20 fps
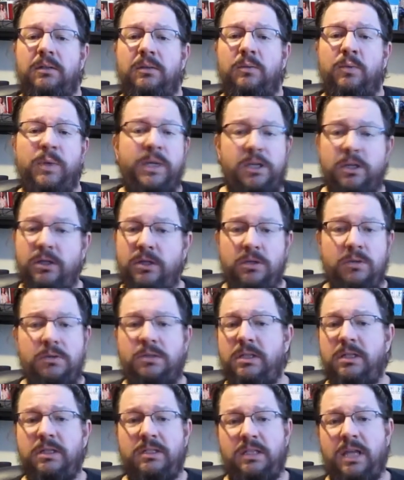we could use
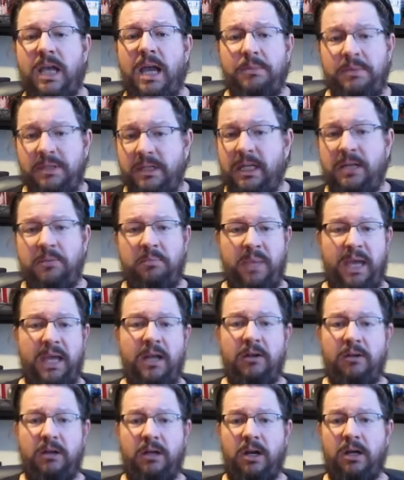this time to get
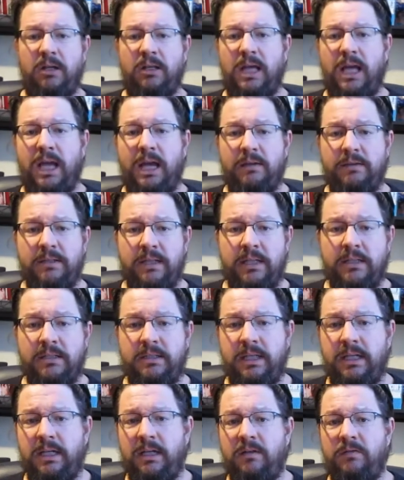better in our lives
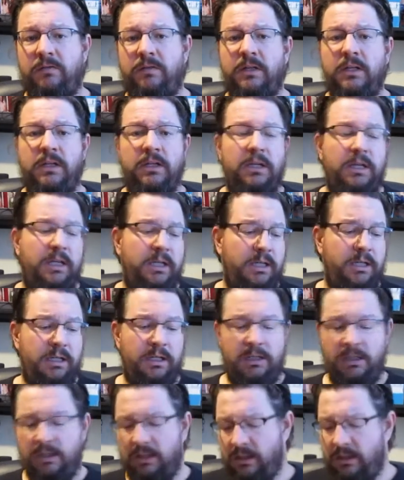instead of
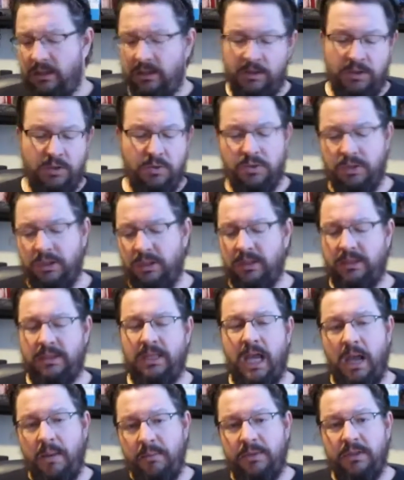using this
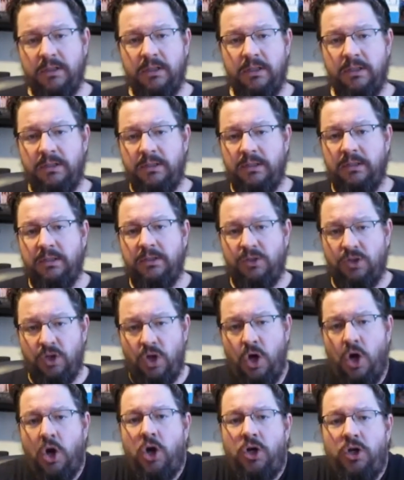time to
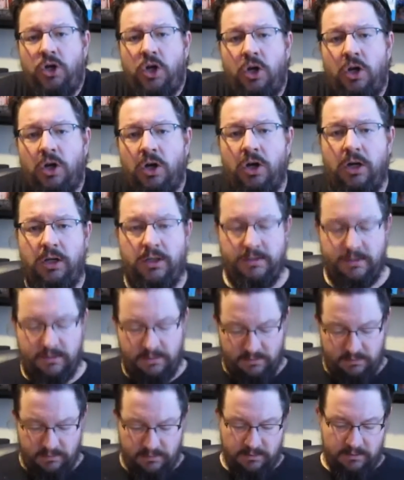harden our
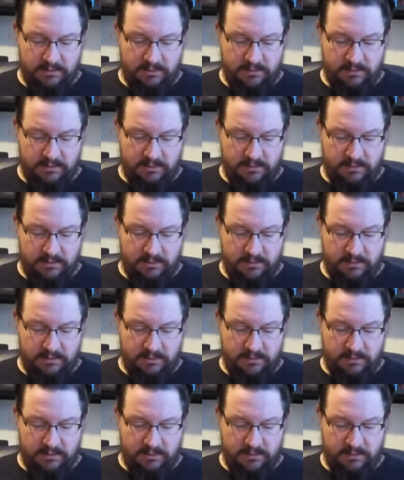hearts.